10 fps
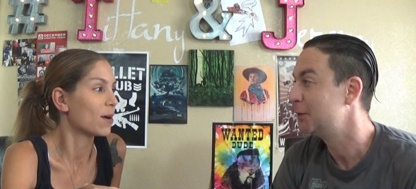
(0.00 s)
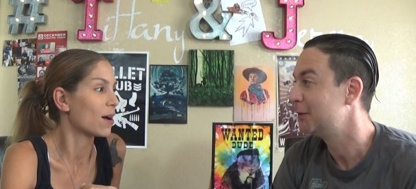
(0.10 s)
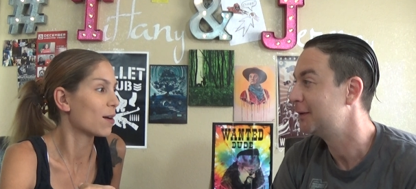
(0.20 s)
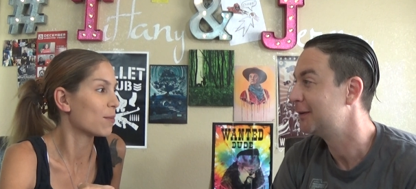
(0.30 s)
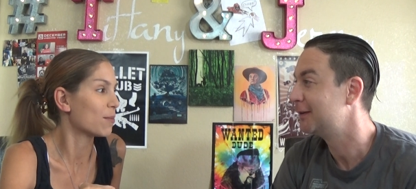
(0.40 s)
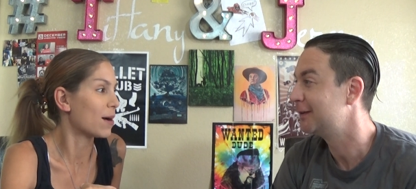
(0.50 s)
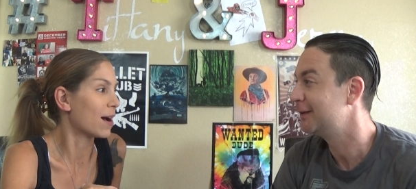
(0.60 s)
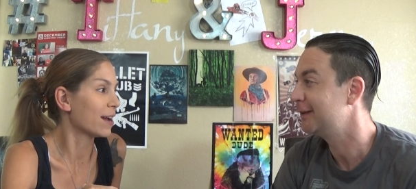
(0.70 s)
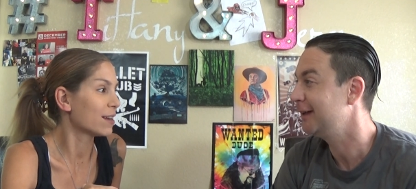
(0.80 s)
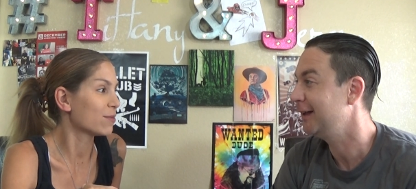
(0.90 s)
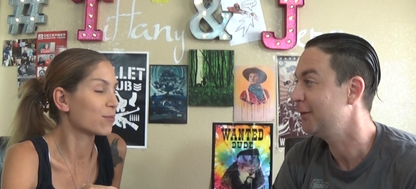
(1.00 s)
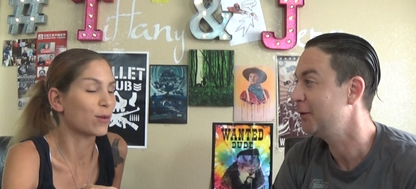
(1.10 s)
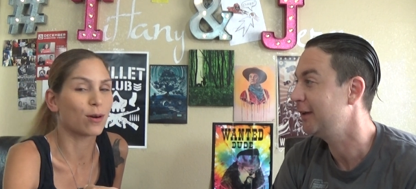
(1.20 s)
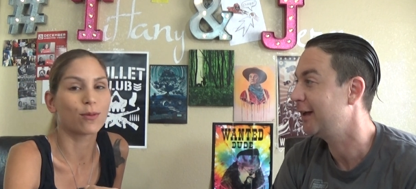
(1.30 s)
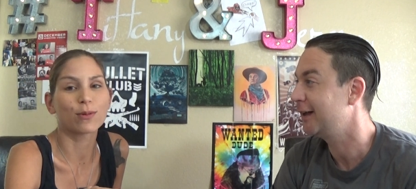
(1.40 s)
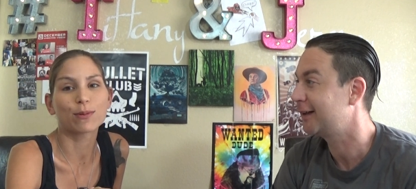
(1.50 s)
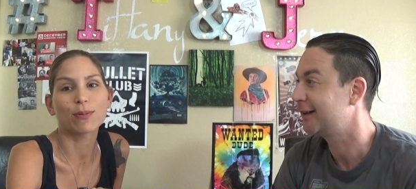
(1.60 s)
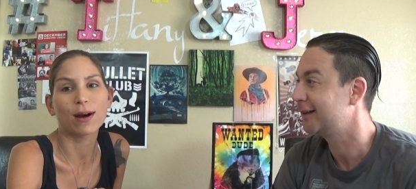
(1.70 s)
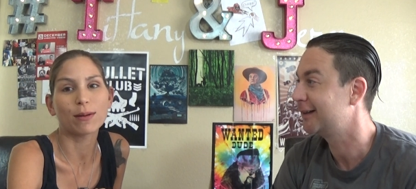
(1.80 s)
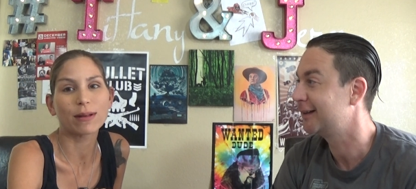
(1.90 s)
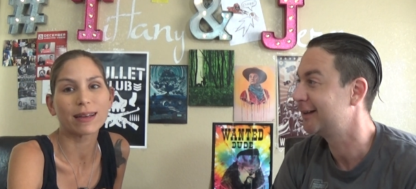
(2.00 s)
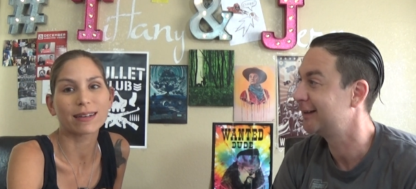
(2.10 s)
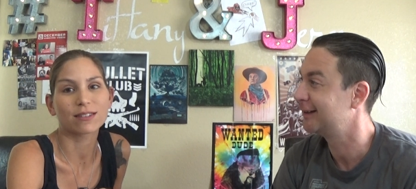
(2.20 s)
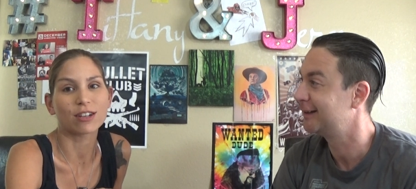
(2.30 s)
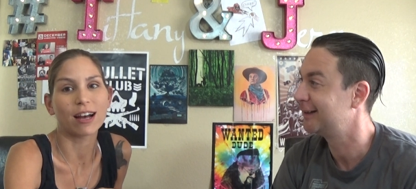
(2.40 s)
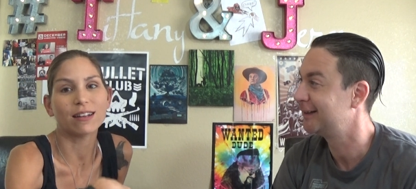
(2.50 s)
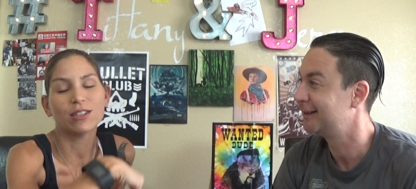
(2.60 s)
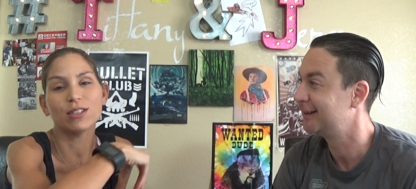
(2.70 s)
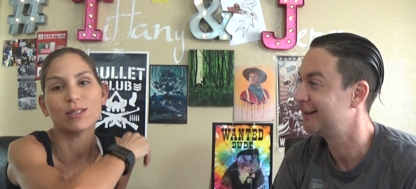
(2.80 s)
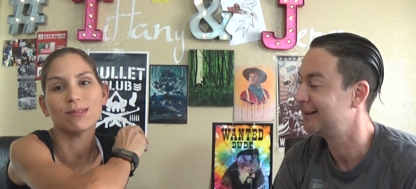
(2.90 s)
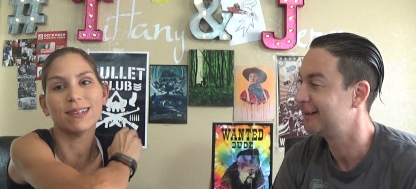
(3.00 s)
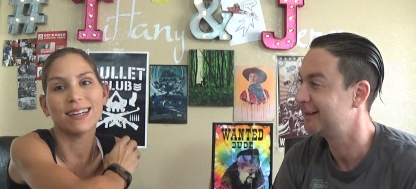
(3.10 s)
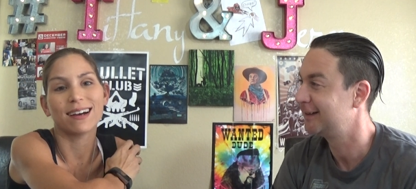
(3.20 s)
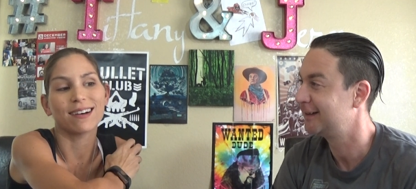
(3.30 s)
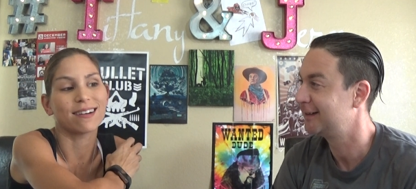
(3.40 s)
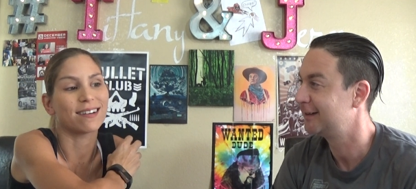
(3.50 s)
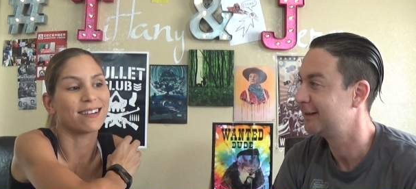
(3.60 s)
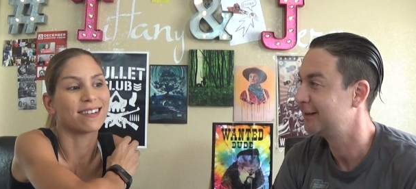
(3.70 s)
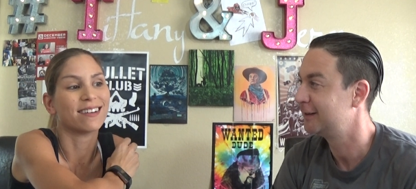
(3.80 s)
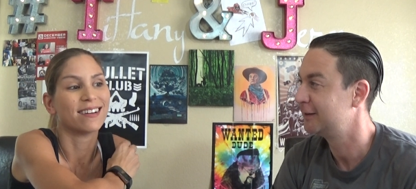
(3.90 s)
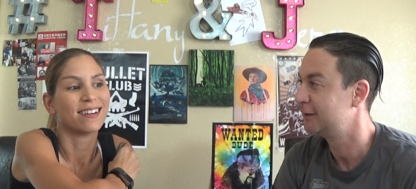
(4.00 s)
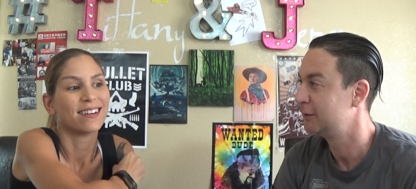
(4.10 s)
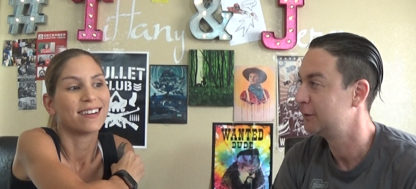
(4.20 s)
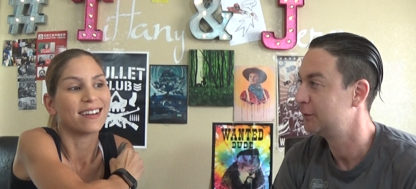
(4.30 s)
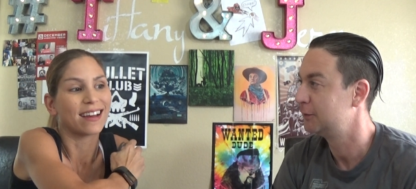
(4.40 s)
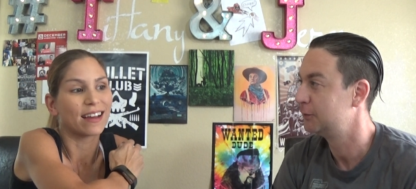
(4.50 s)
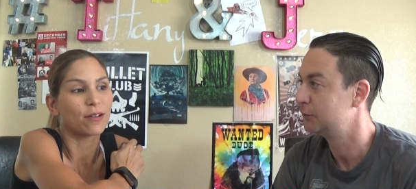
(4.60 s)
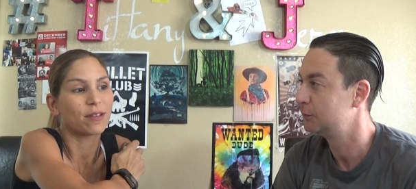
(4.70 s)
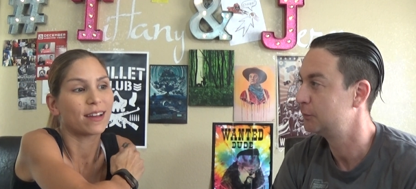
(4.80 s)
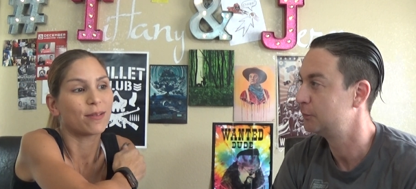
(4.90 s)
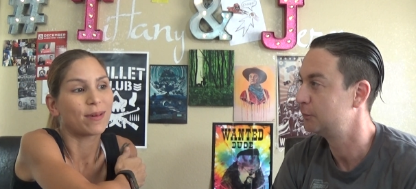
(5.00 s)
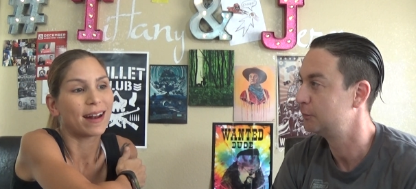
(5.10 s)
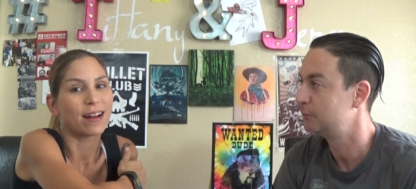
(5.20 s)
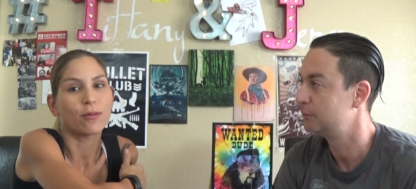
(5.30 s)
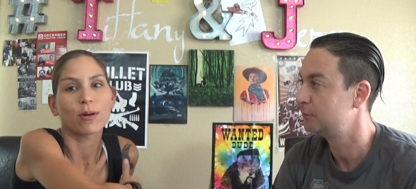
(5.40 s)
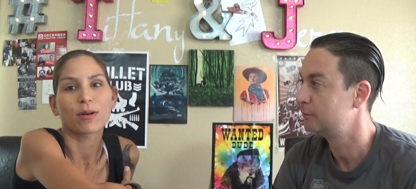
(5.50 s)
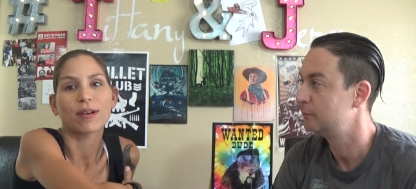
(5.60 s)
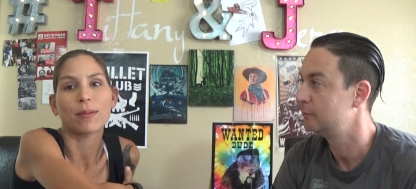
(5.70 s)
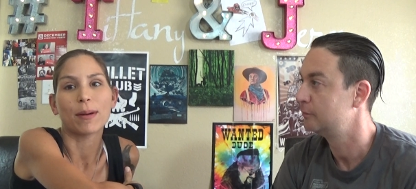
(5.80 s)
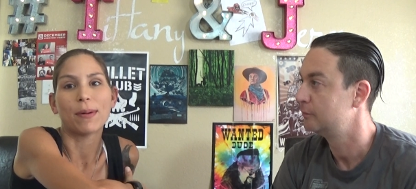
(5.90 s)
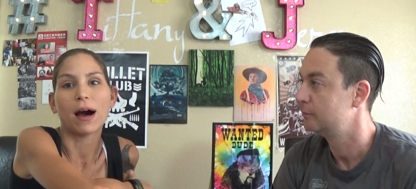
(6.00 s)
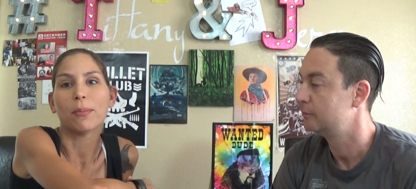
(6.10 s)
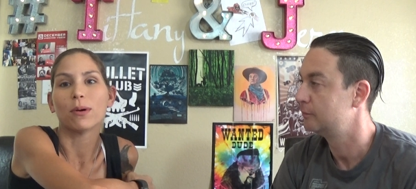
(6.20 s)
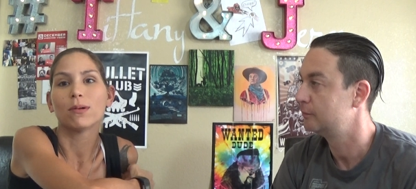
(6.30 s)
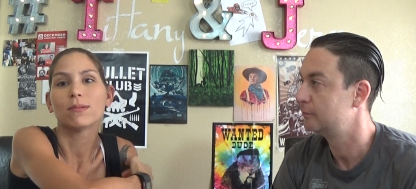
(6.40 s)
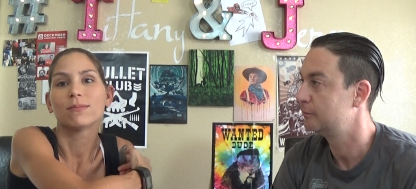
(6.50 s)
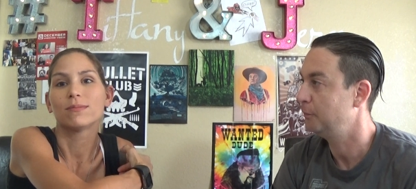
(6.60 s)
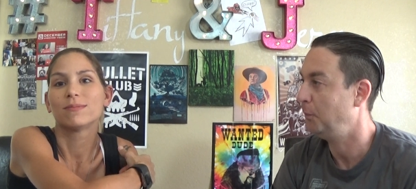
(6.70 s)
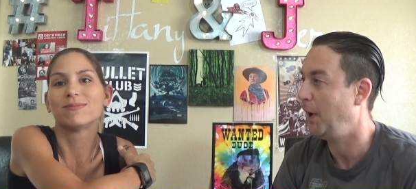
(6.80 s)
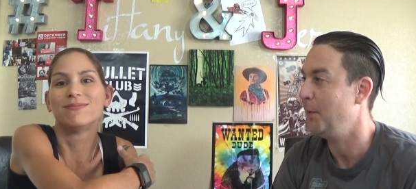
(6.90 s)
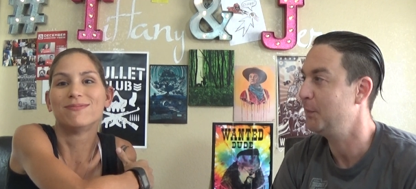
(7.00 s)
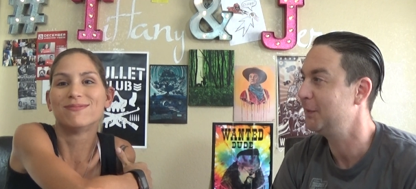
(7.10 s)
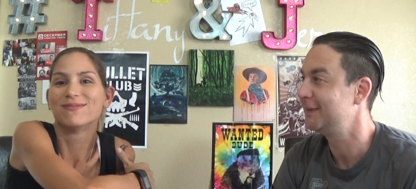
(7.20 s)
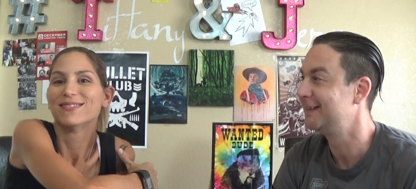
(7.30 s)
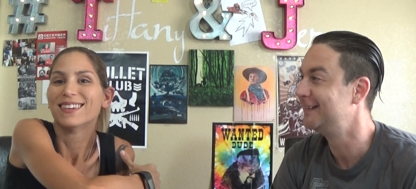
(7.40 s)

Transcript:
Speaker 1: my, mine? Yeah, well, would probably childhood toy. Uh, I don't think I went anywhere without my popple. Popple?